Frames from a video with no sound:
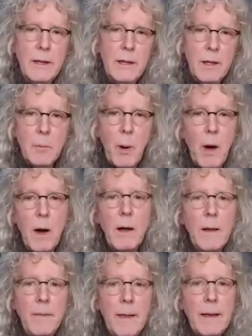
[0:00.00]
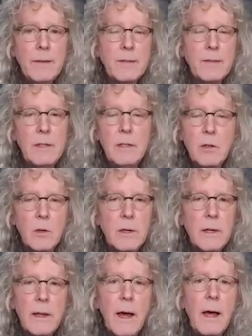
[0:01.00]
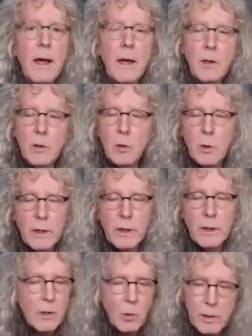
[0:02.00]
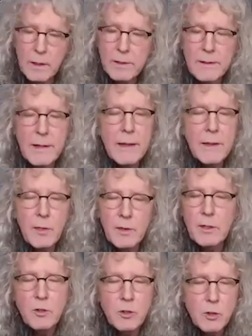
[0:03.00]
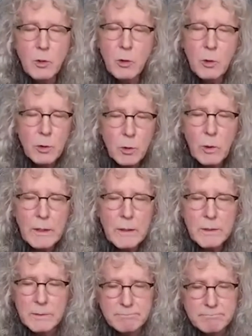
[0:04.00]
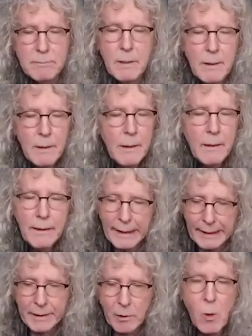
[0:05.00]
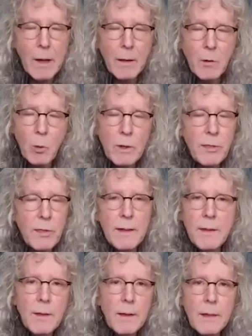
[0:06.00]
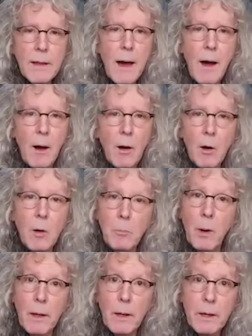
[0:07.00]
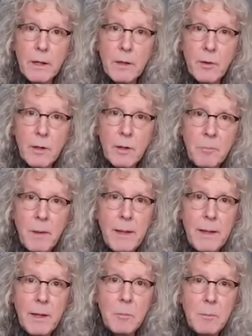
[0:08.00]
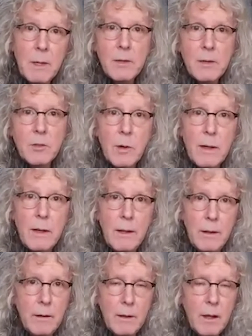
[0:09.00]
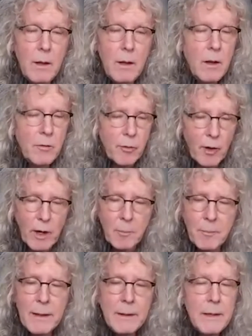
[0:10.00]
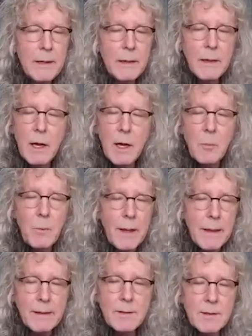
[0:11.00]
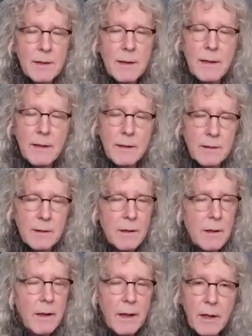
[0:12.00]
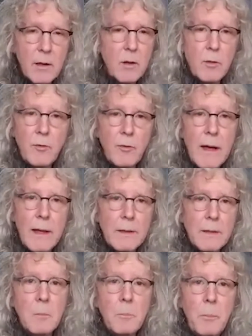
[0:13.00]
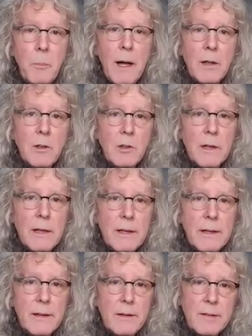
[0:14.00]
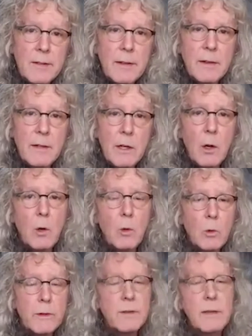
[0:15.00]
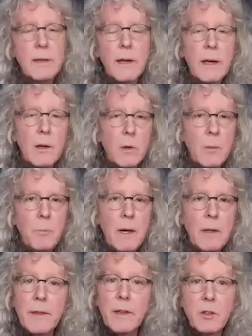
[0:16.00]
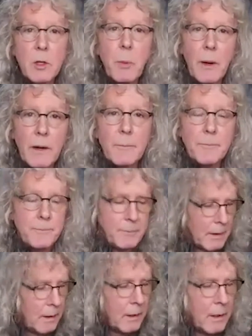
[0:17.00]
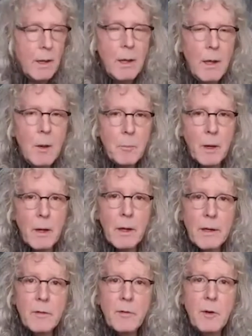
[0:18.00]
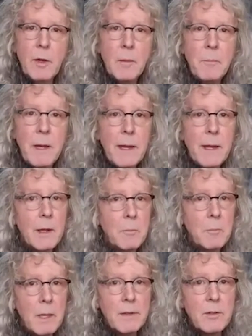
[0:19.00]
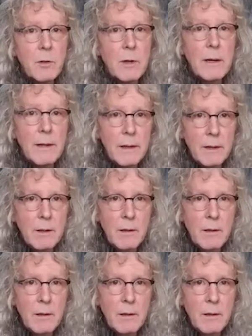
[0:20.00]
upon that secret hideaway, where death is sure to welcome anyone within the law. But if a man must run from any lawman's gun, he'll find compadres in the old Sierra Madre. That's your part. But if a man must run